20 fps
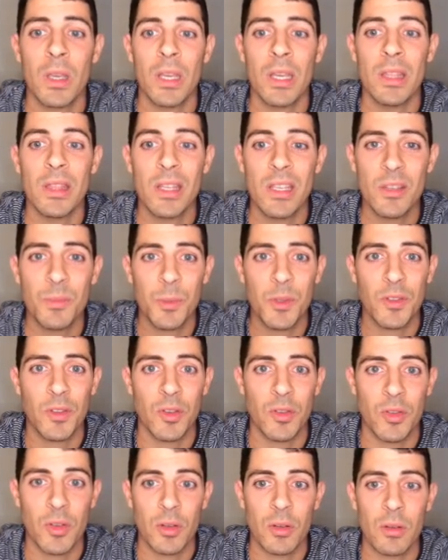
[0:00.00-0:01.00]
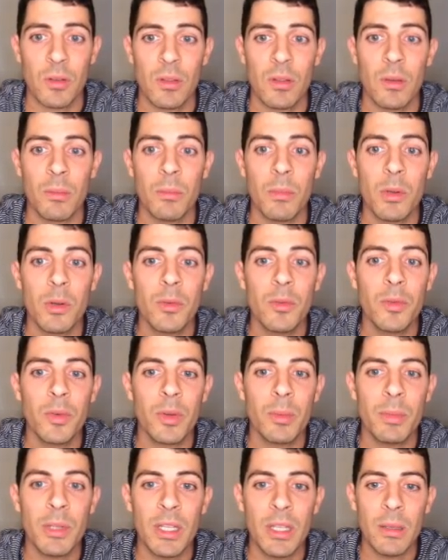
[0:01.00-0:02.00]
In this position, the move
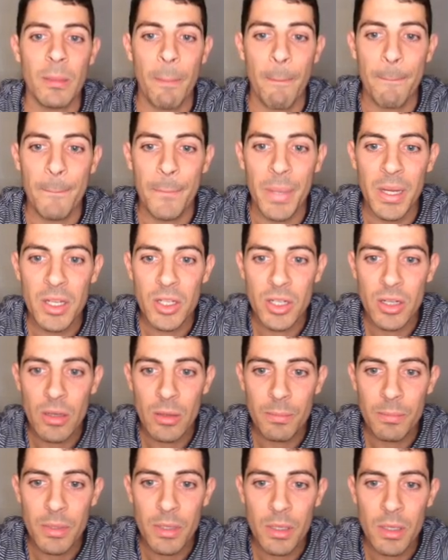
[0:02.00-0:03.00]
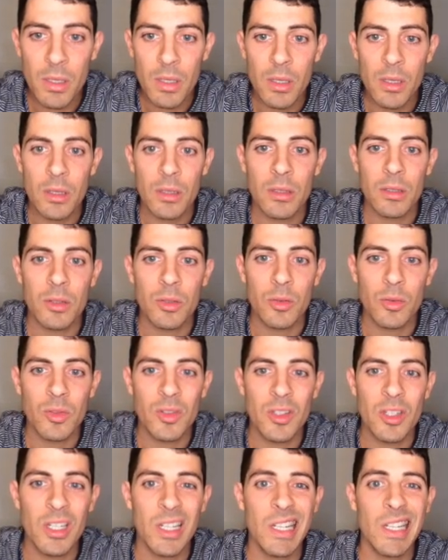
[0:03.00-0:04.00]
would be bishop to
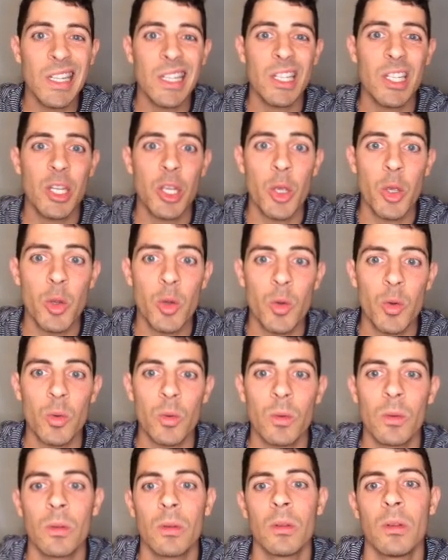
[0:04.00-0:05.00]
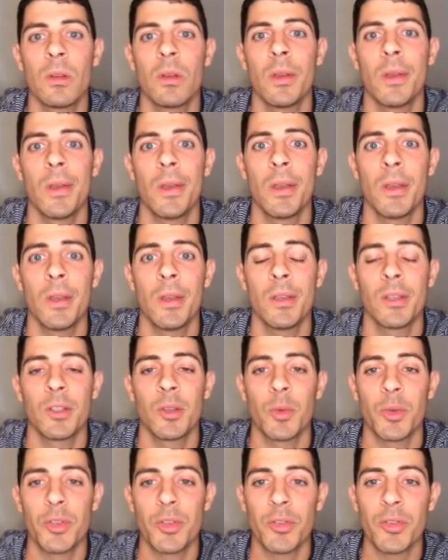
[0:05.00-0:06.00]
g2.
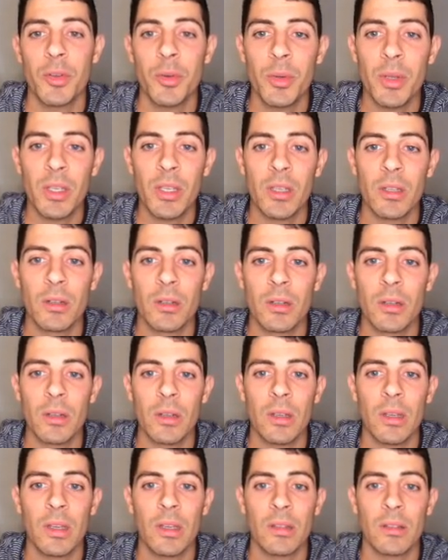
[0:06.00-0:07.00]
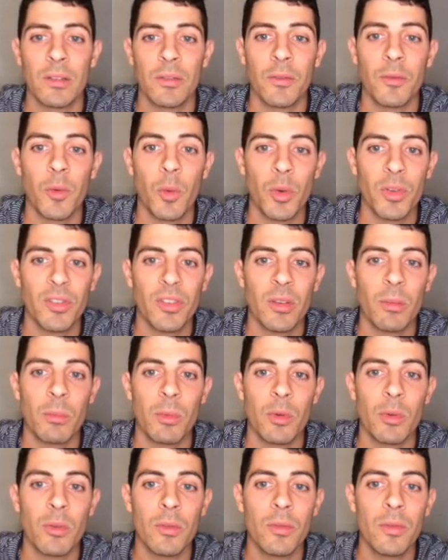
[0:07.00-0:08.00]
So what you're doing here, it's a forcing
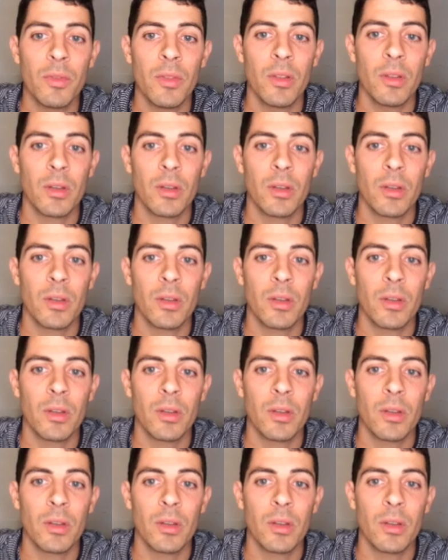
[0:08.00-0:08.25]
move.